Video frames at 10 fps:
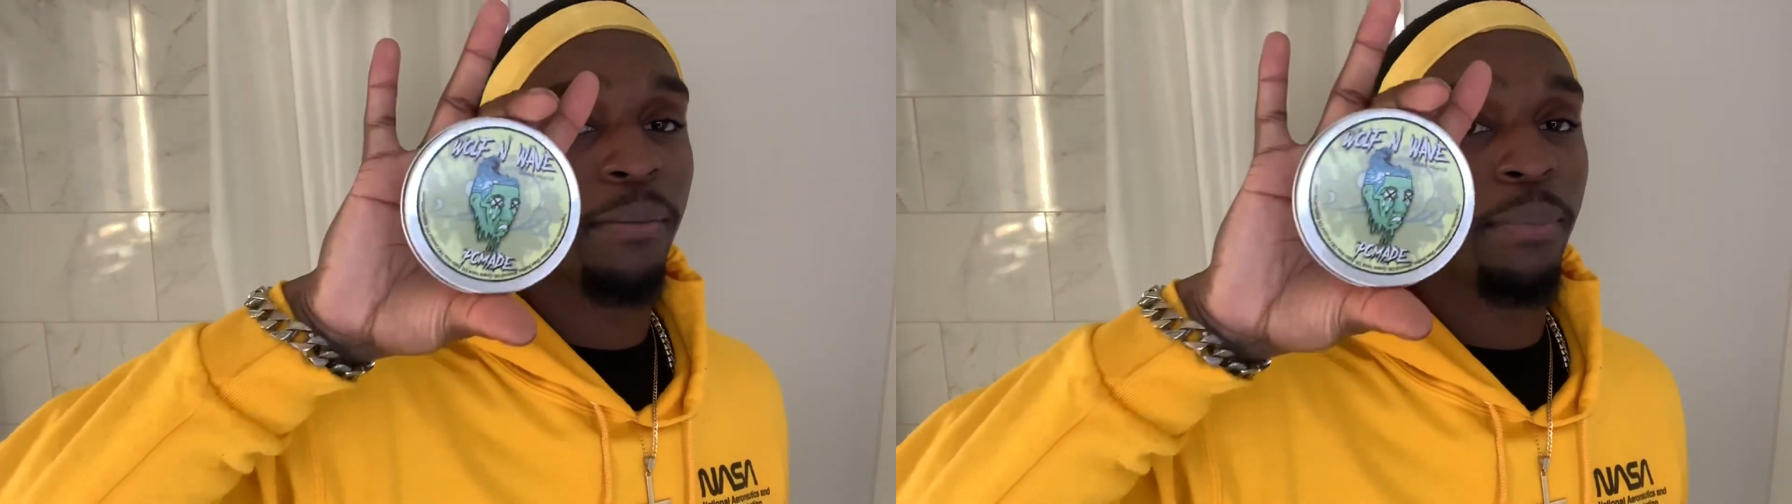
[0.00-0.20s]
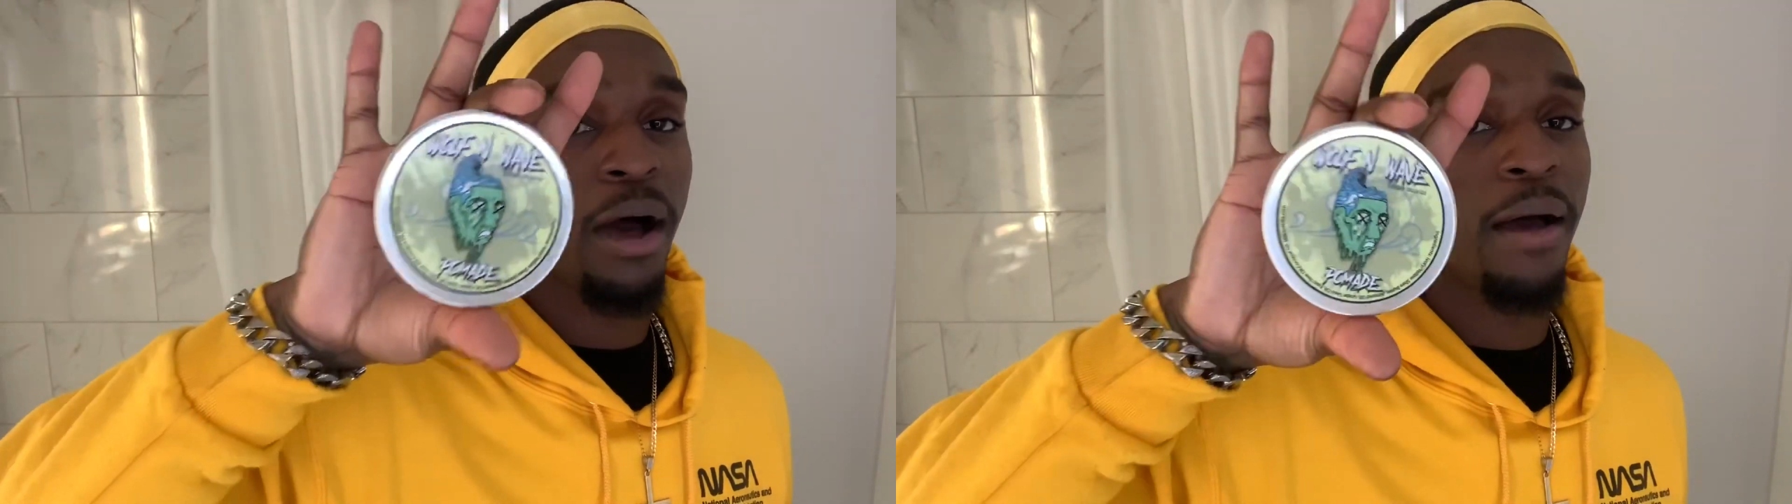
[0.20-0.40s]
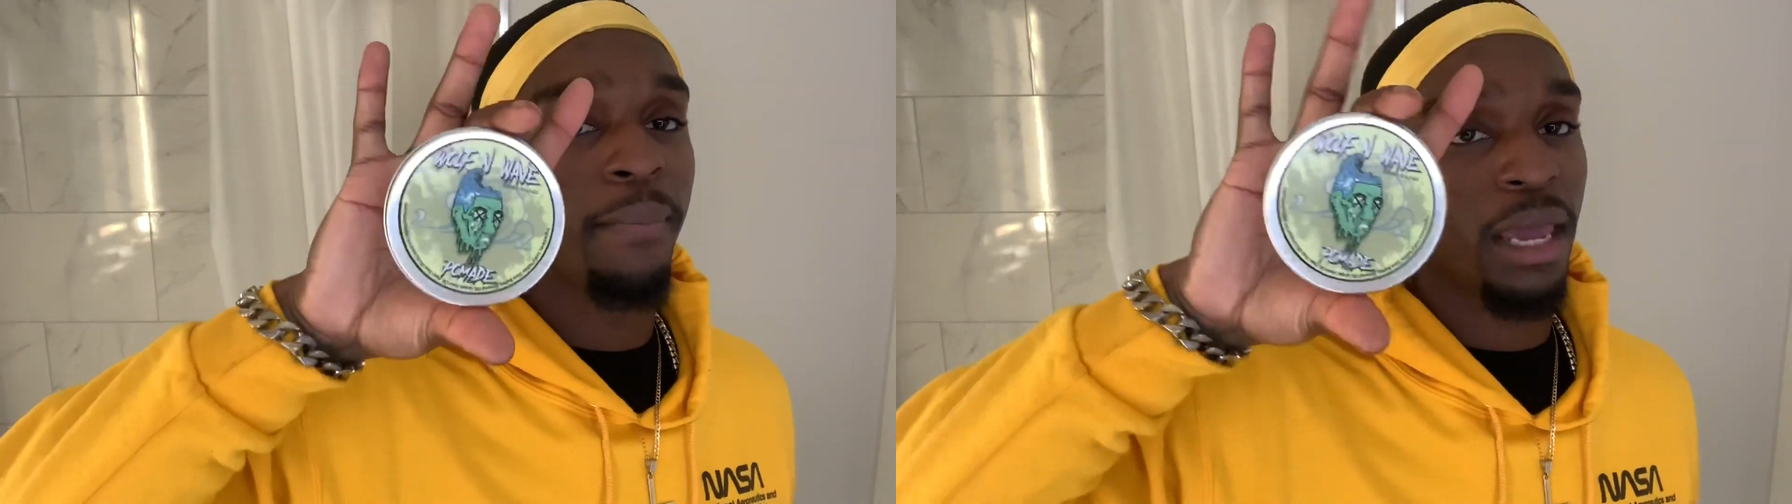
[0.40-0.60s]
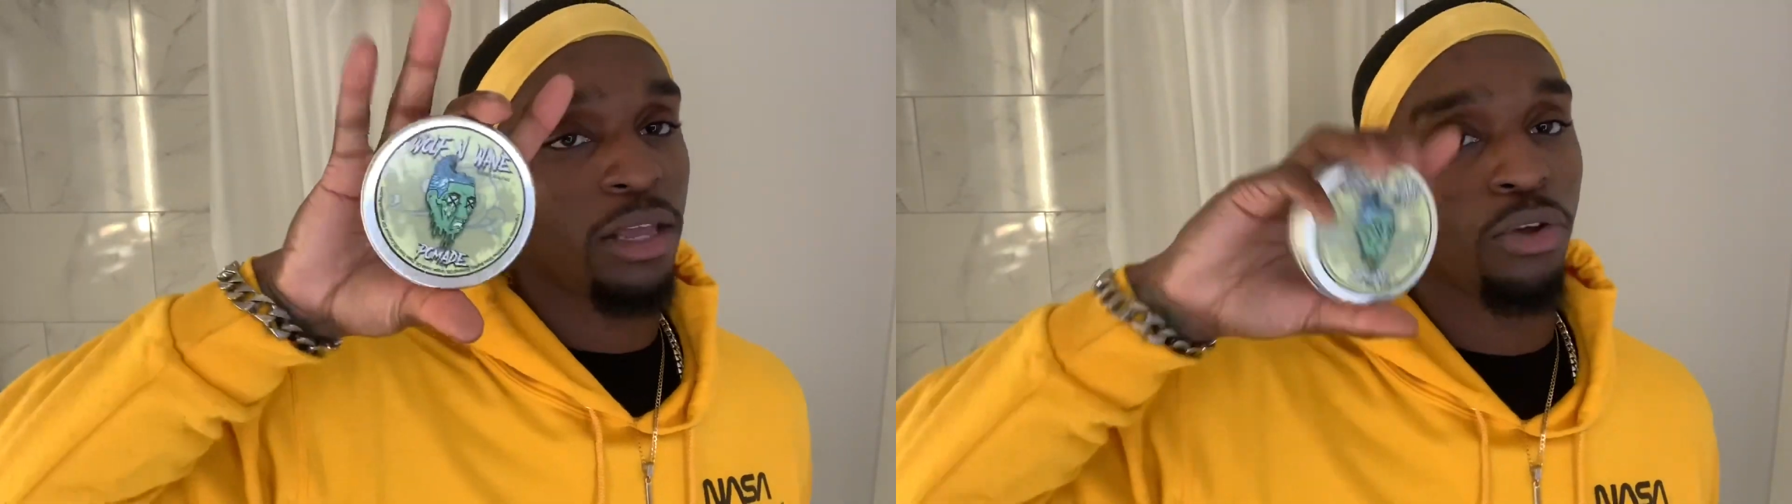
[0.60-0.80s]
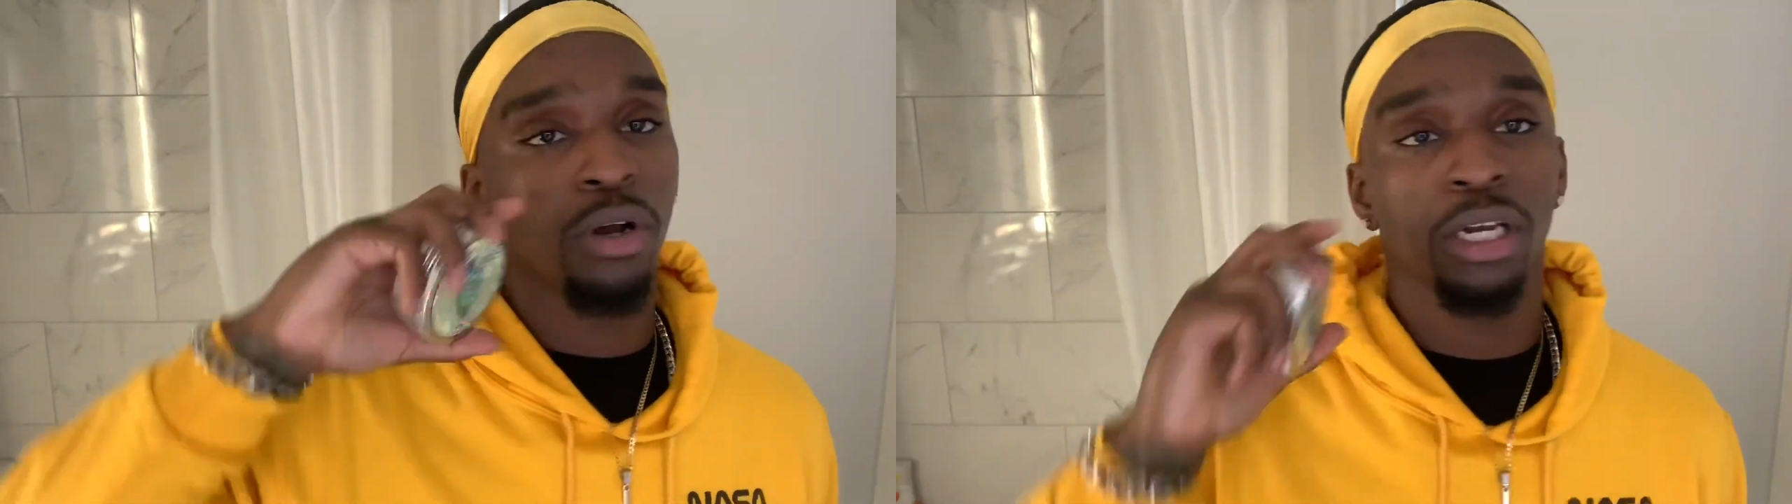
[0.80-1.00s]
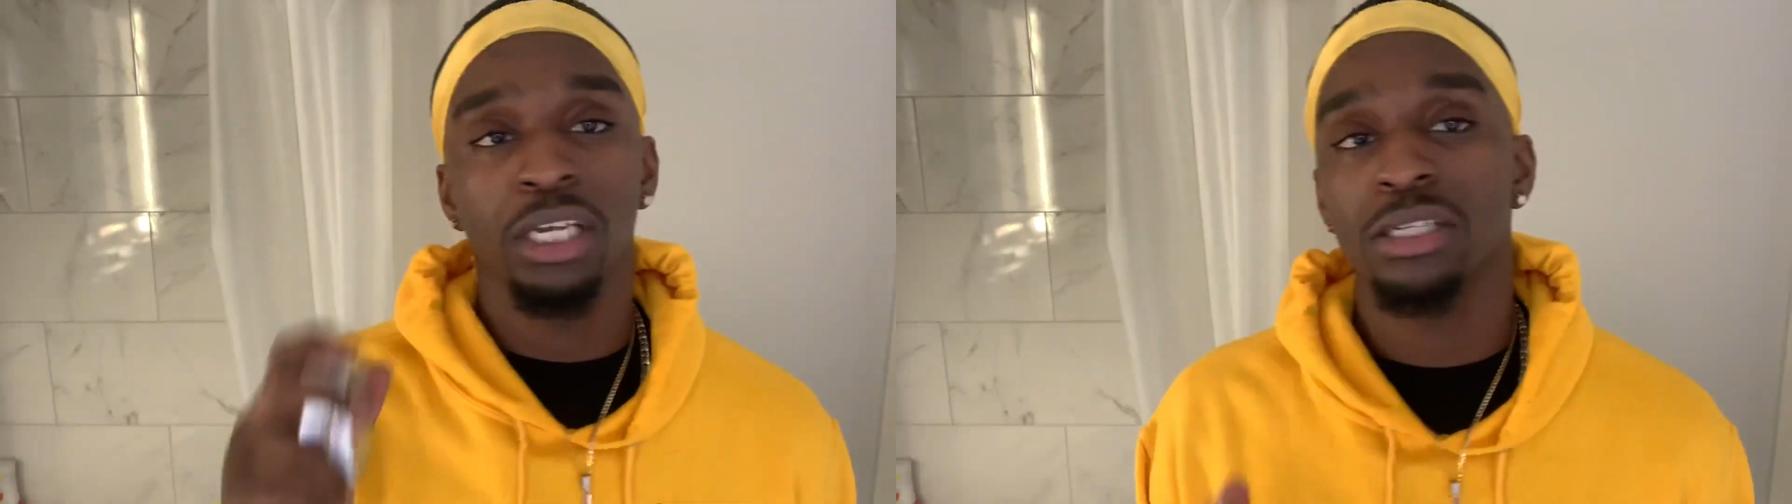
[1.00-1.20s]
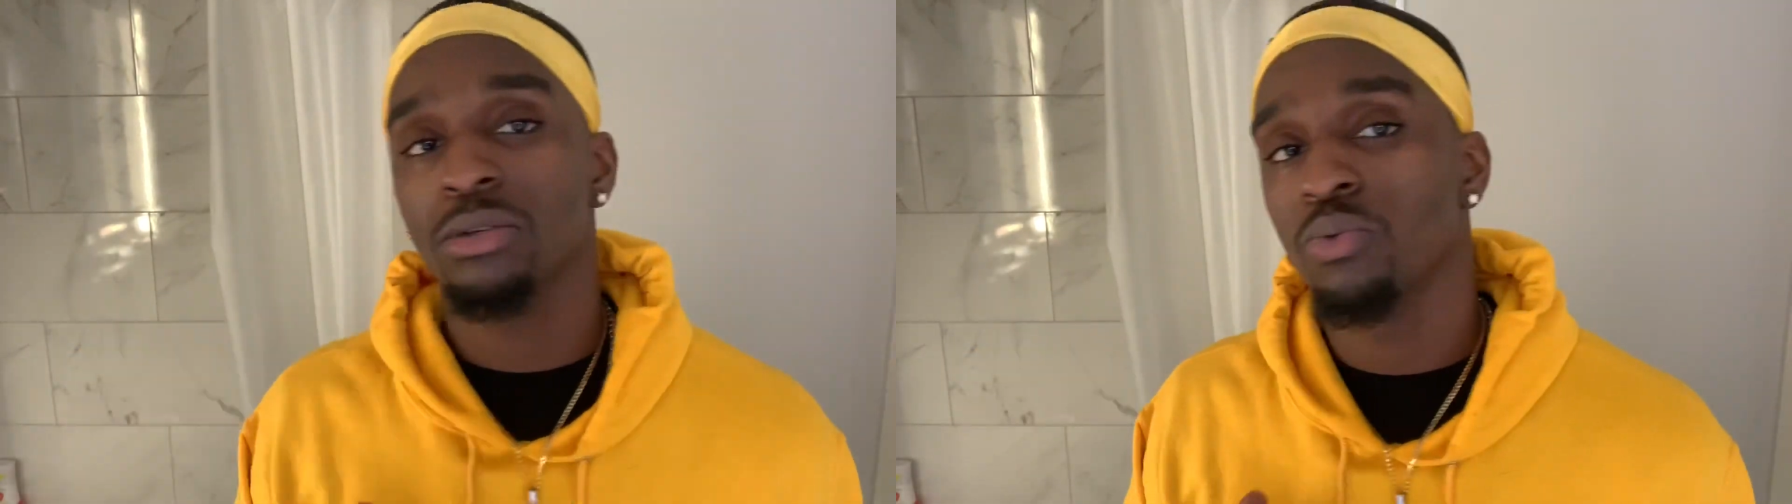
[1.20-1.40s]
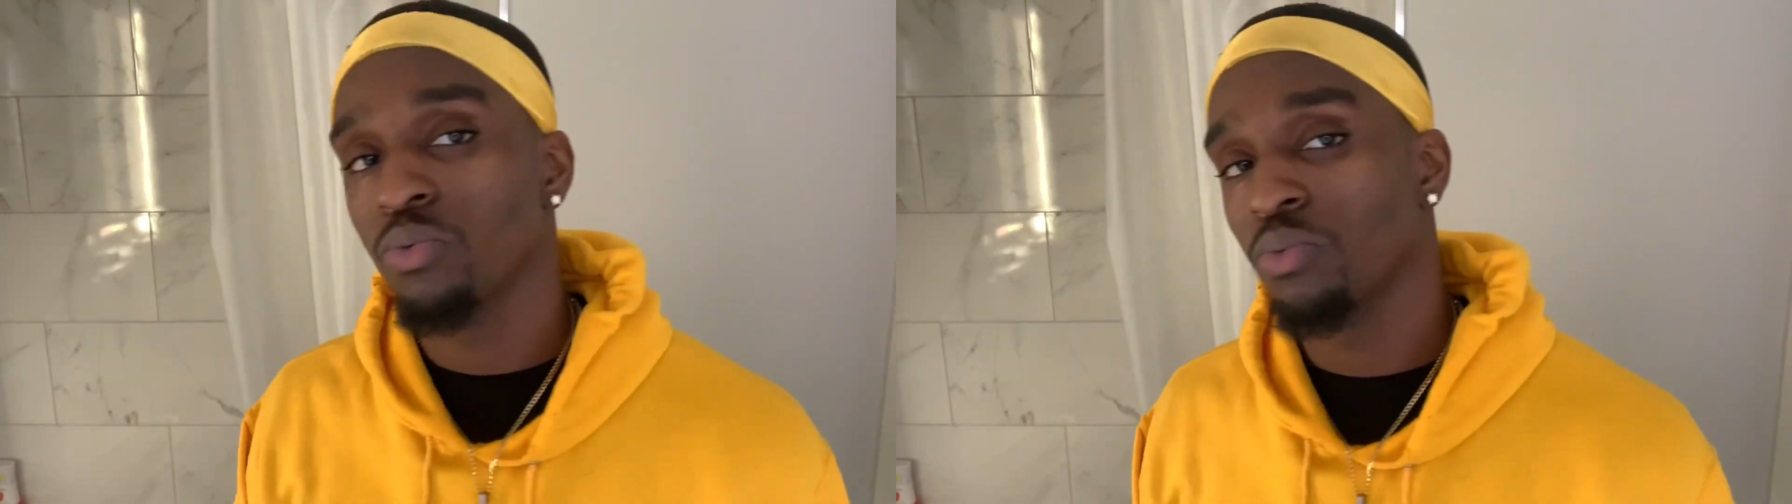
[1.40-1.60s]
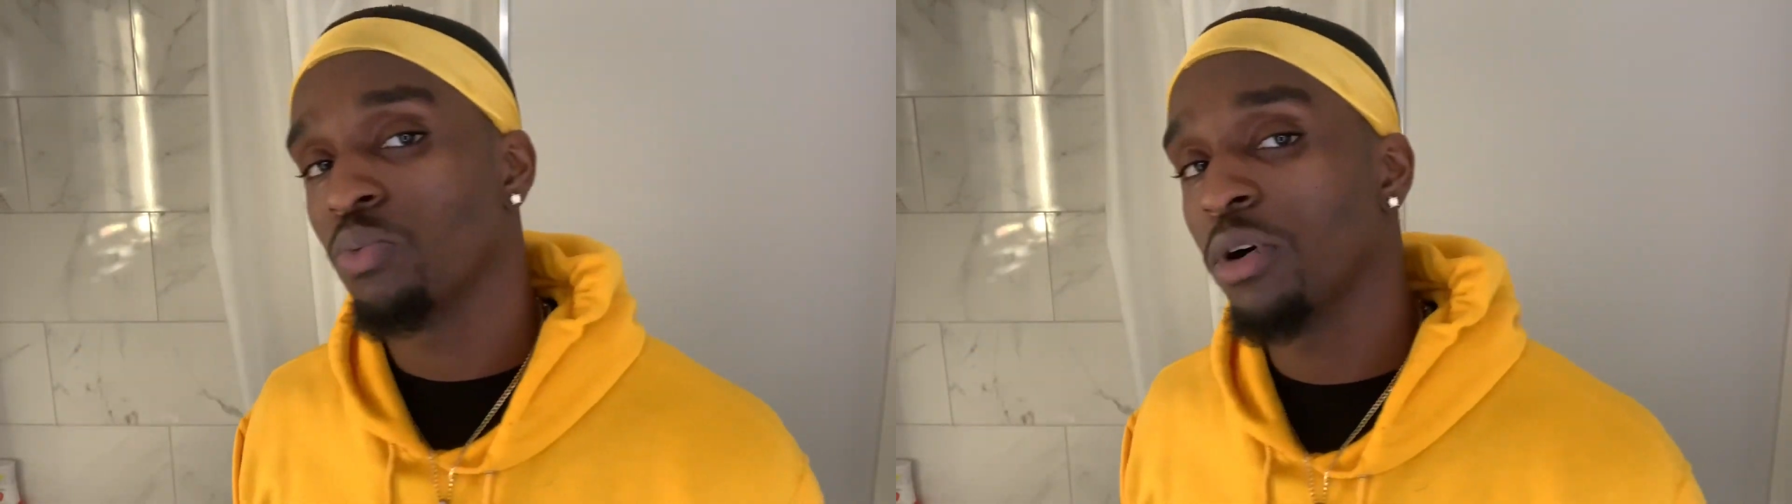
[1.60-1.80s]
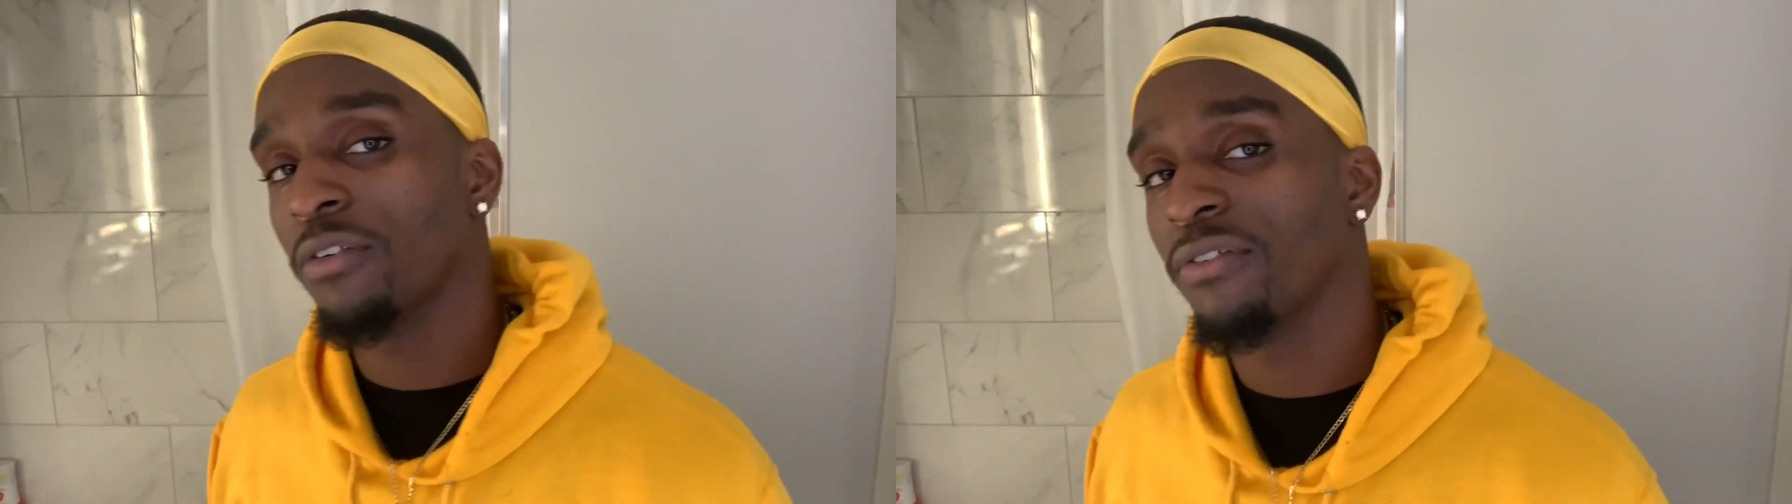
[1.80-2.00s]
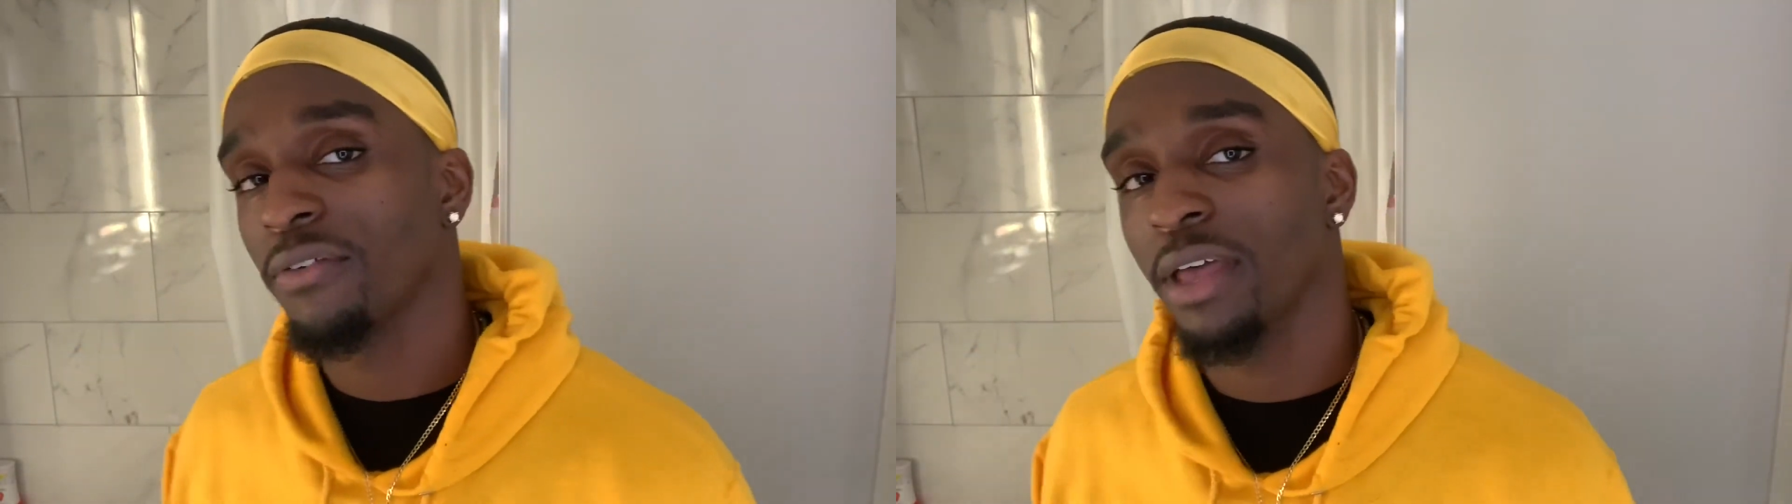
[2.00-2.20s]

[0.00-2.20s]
pomade. You're gonna need some woof